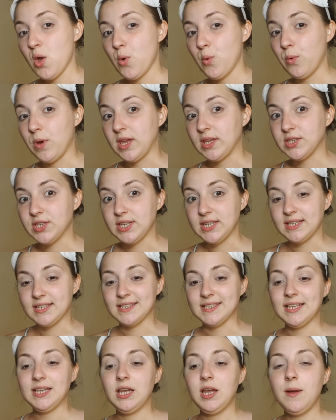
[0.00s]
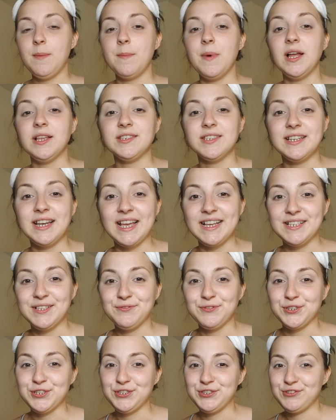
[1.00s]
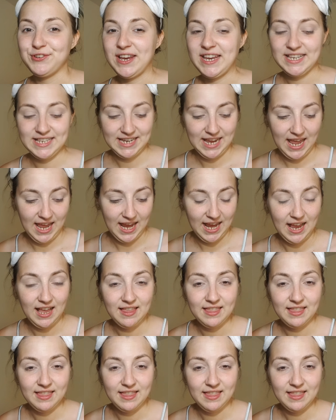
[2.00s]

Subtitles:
which is much less frustrating